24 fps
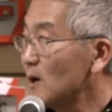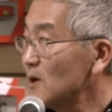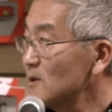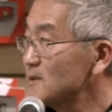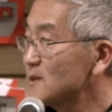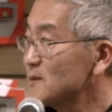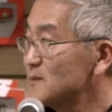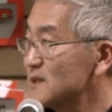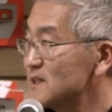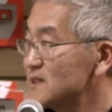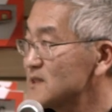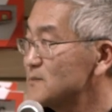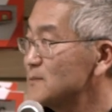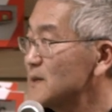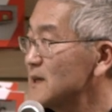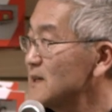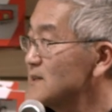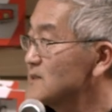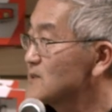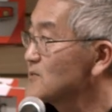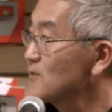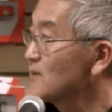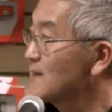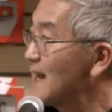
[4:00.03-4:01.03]
ultimate
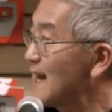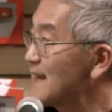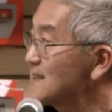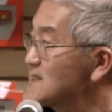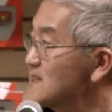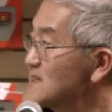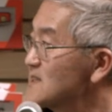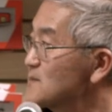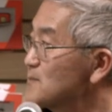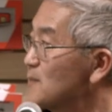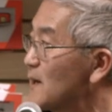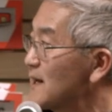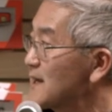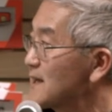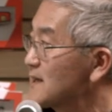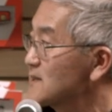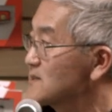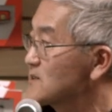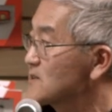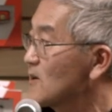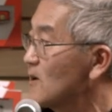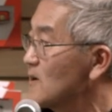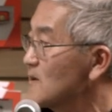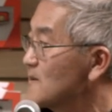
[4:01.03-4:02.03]
speed. So that's his bike.
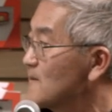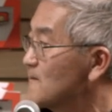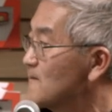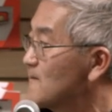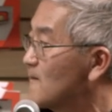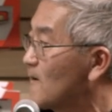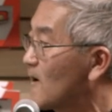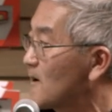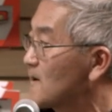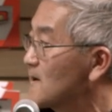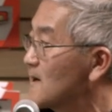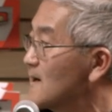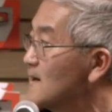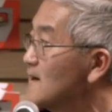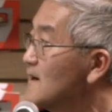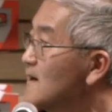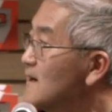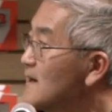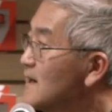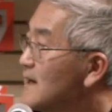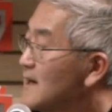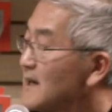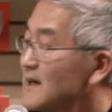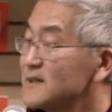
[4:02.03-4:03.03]
It's called the Varna.
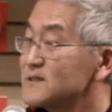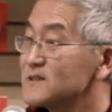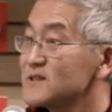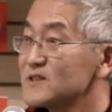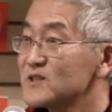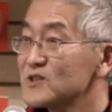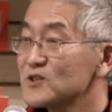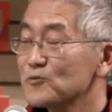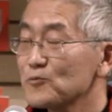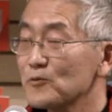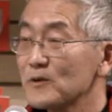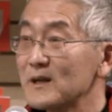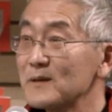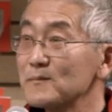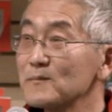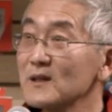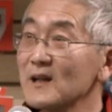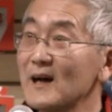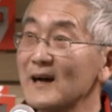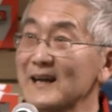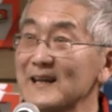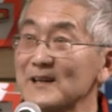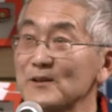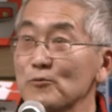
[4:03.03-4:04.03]
It's a
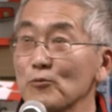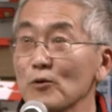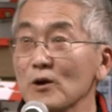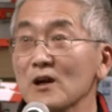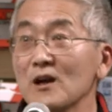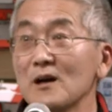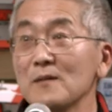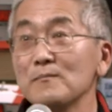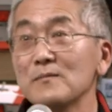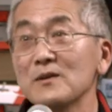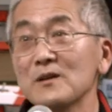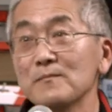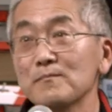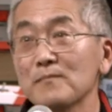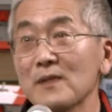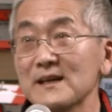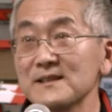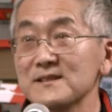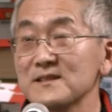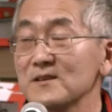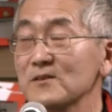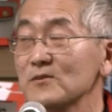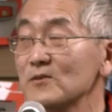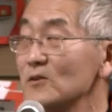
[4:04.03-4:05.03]
streamlined recumbent
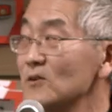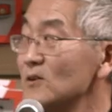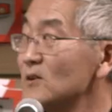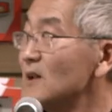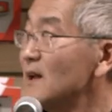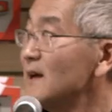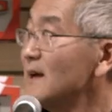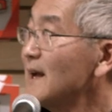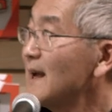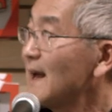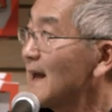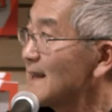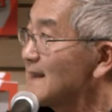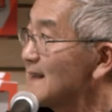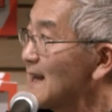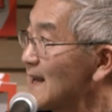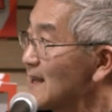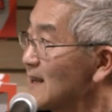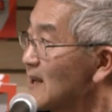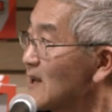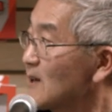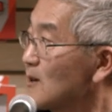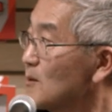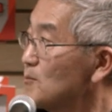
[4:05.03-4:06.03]
bicycle, and
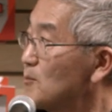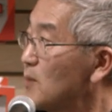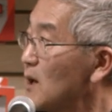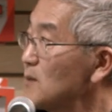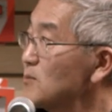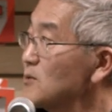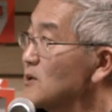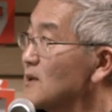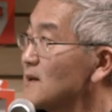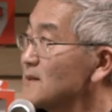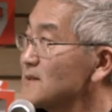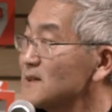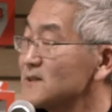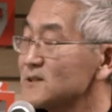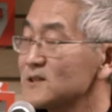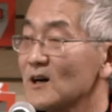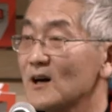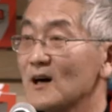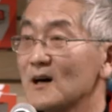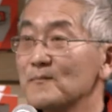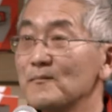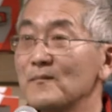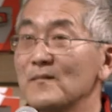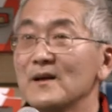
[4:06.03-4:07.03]
that little bubble on the
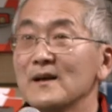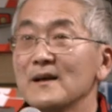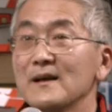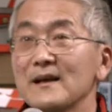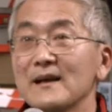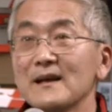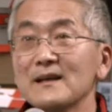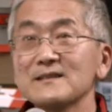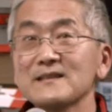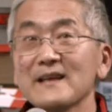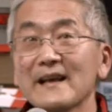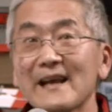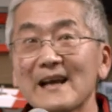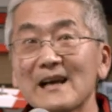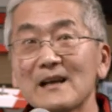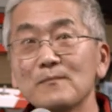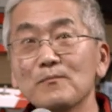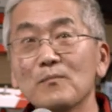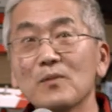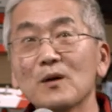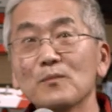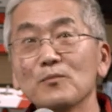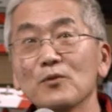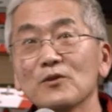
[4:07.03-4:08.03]
top is a head
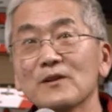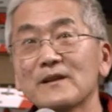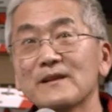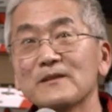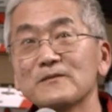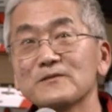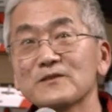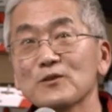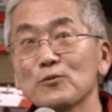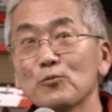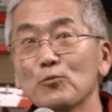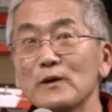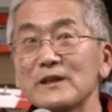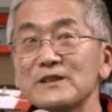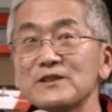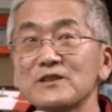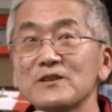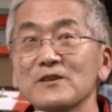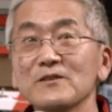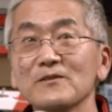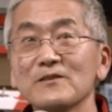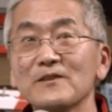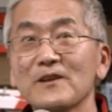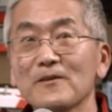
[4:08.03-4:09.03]
bubble, and there's a
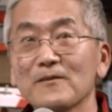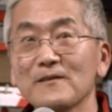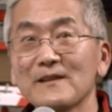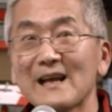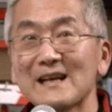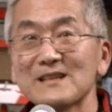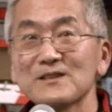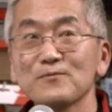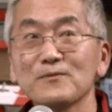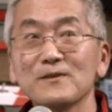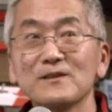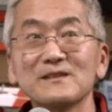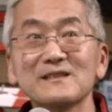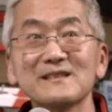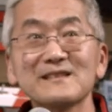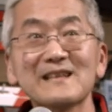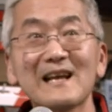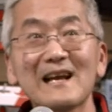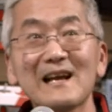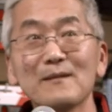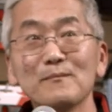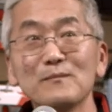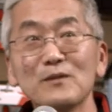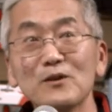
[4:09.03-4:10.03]
windshield there, and that's what
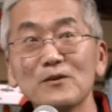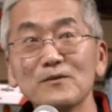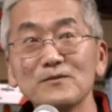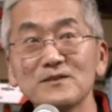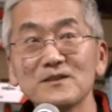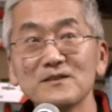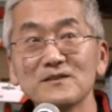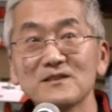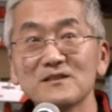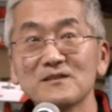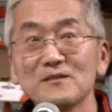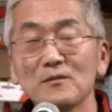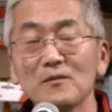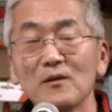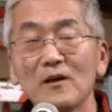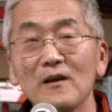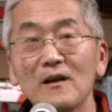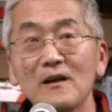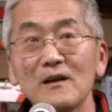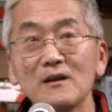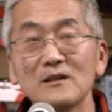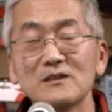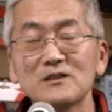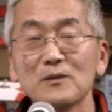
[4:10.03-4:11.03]
Sam uses to,
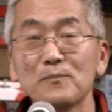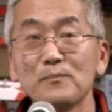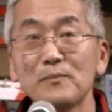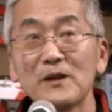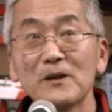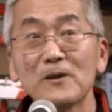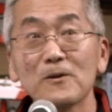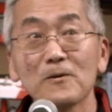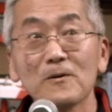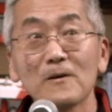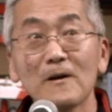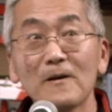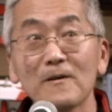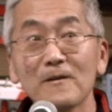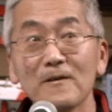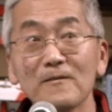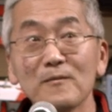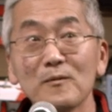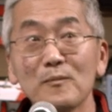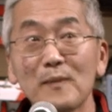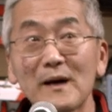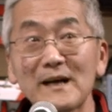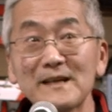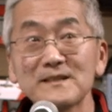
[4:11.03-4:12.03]
to peer out of
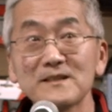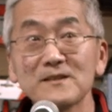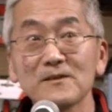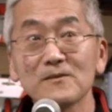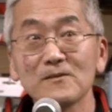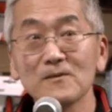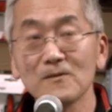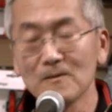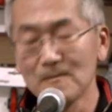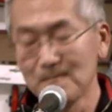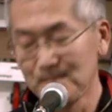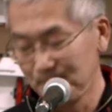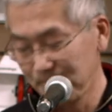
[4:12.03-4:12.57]
the bicycle.